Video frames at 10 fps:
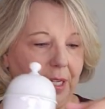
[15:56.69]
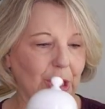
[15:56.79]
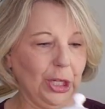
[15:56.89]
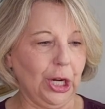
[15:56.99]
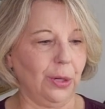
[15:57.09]

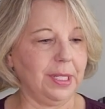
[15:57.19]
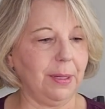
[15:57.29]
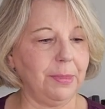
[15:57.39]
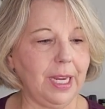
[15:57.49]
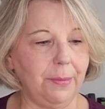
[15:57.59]
You know,
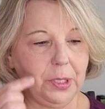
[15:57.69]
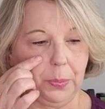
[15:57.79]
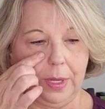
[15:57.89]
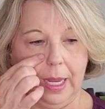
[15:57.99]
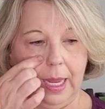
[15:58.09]
sometimes
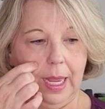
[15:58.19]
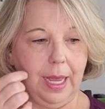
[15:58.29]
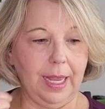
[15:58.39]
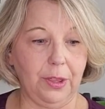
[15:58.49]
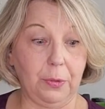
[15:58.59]

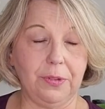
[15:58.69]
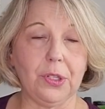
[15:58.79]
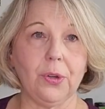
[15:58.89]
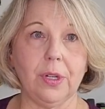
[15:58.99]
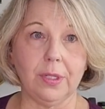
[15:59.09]
at thrift
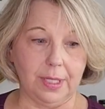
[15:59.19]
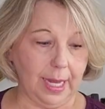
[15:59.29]
stores